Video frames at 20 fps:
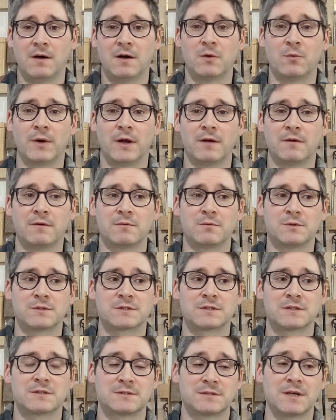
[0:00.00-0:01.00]
around
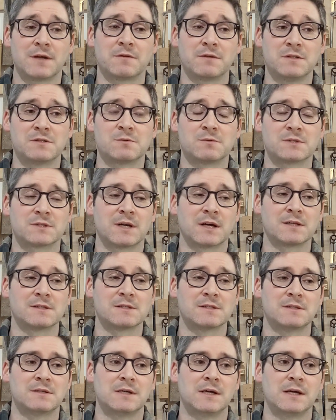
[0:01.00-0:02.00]
southeast
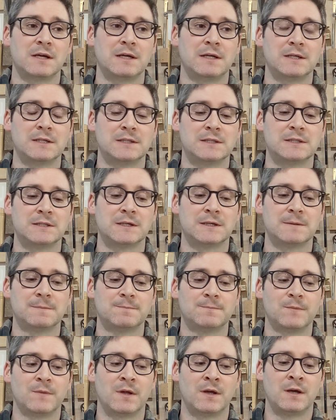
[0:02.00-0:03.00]
Wisconsin, and
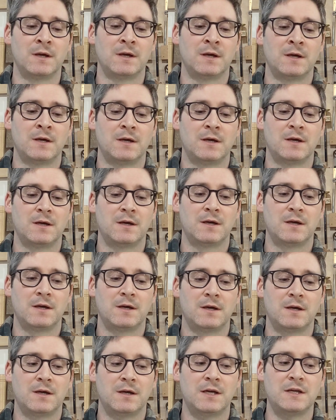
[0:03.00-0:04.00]

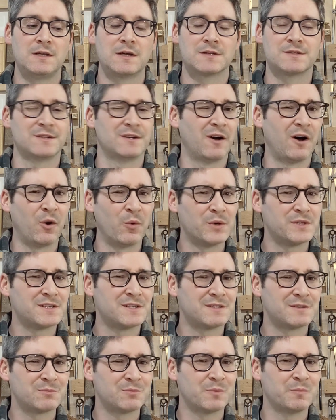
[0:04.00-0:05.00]
he doesn't always
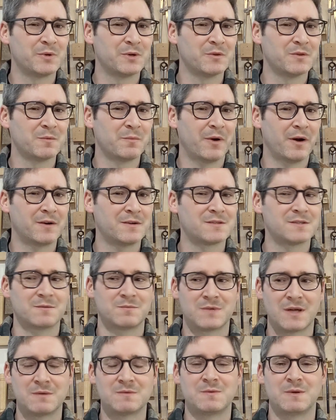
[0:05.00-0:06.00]
get to rebuild the barn.
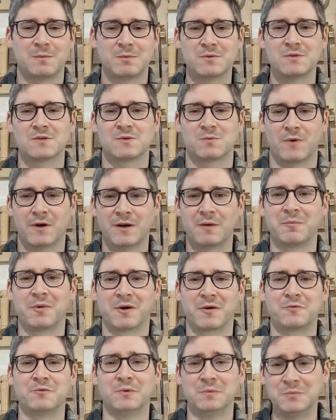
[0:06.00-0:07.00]
Sometimes people just want a
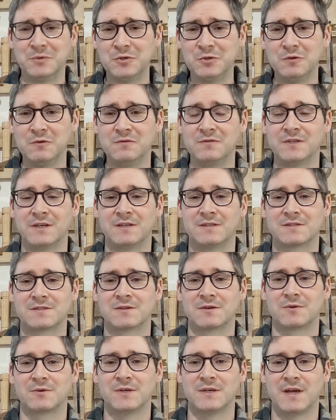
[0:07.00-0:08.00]
barn removed, and
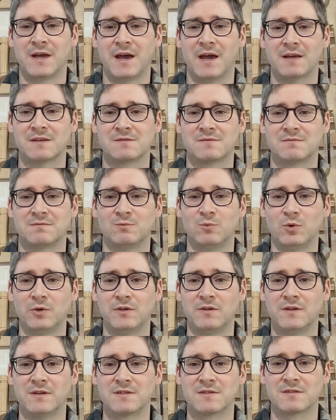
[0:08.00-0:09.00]
so he has
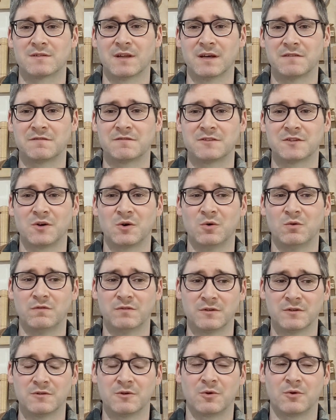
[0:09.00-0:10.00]
wood that's left
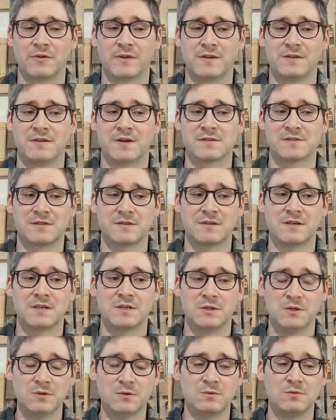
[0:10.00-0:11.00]
over or that doesn't
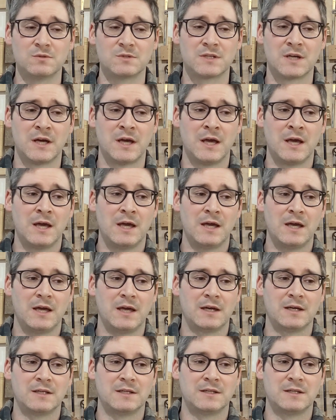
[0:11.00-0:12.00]
get used,
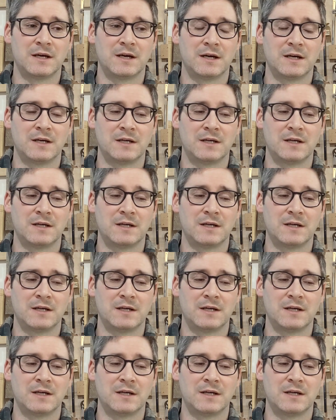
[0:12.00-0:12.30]
and